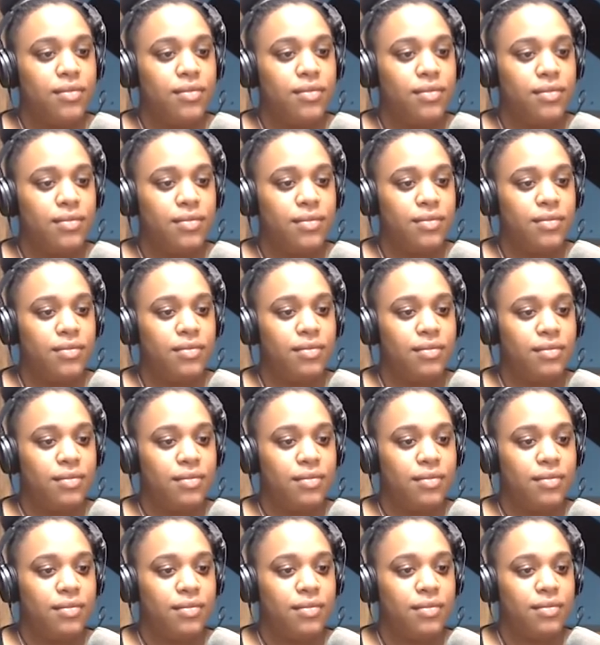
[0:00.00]

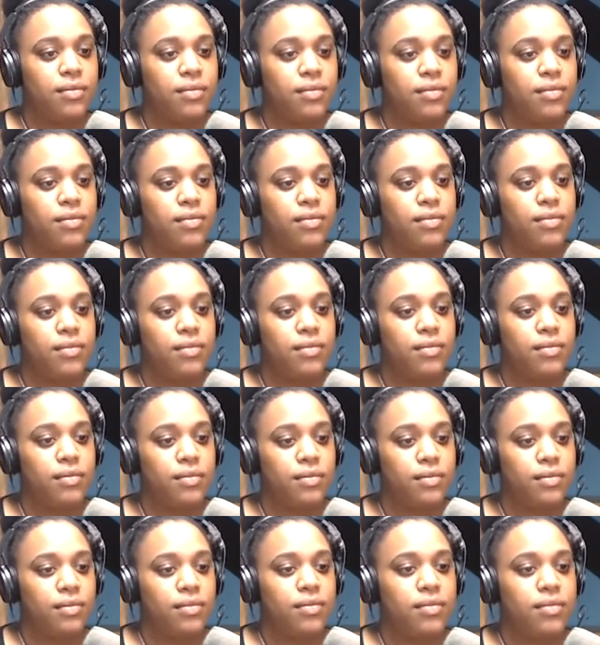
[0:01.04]

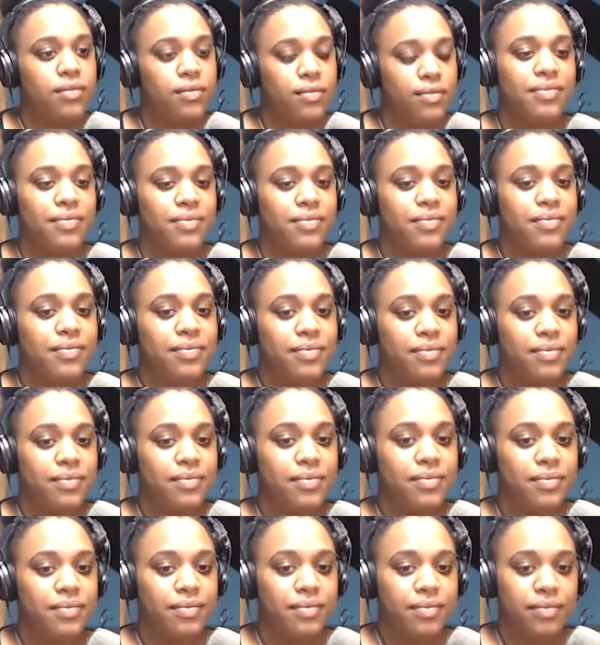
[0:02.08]

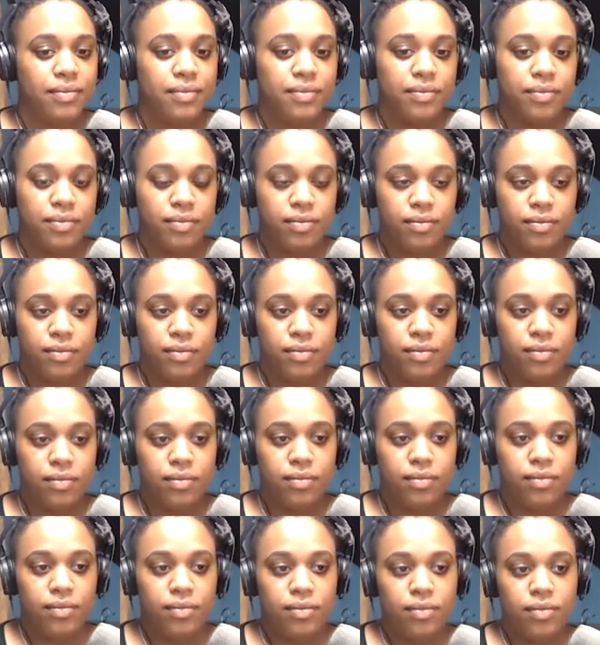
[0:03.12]

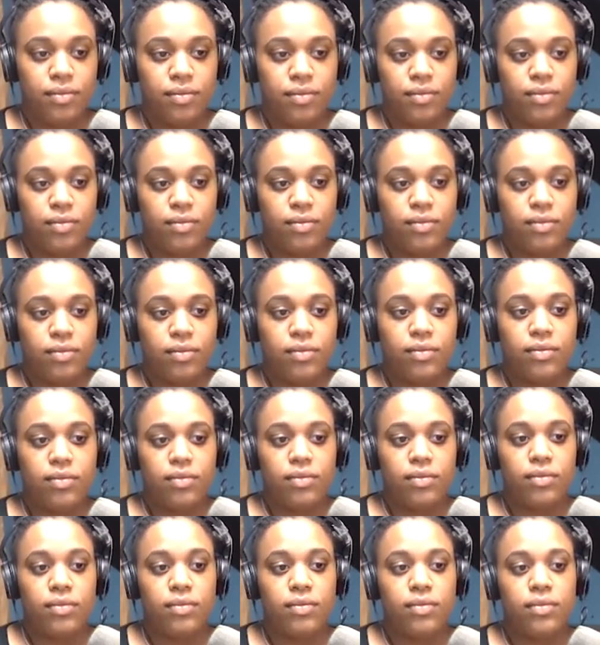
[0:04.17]

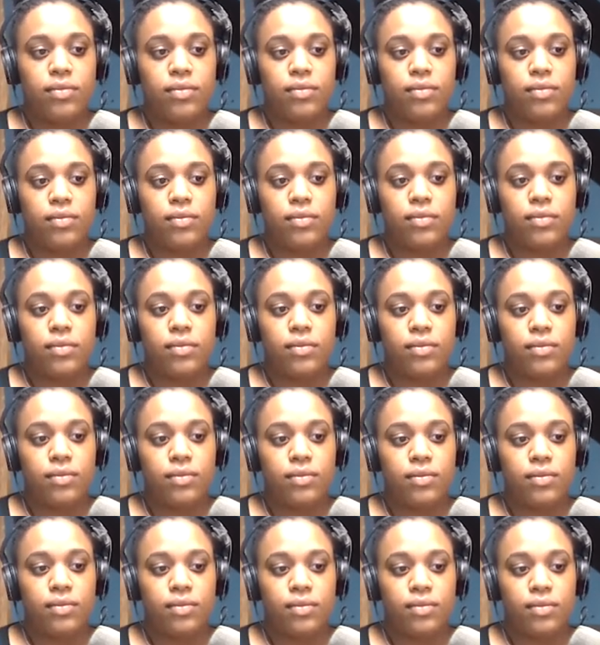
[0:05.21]

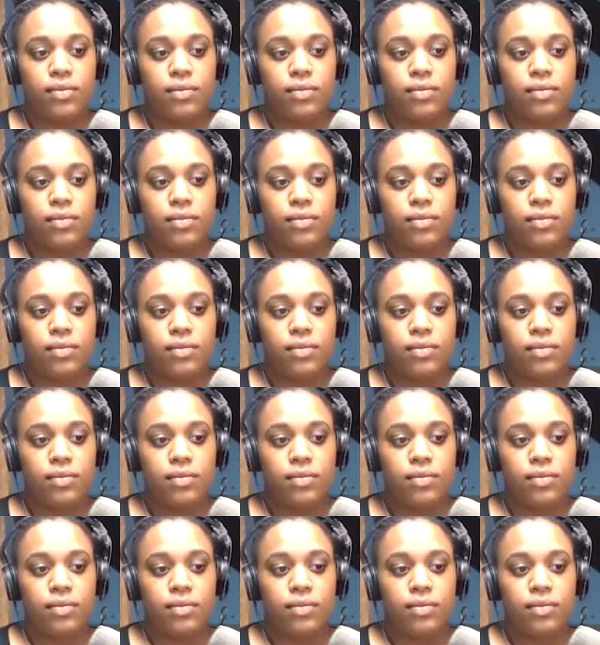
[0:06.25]
(not speaking)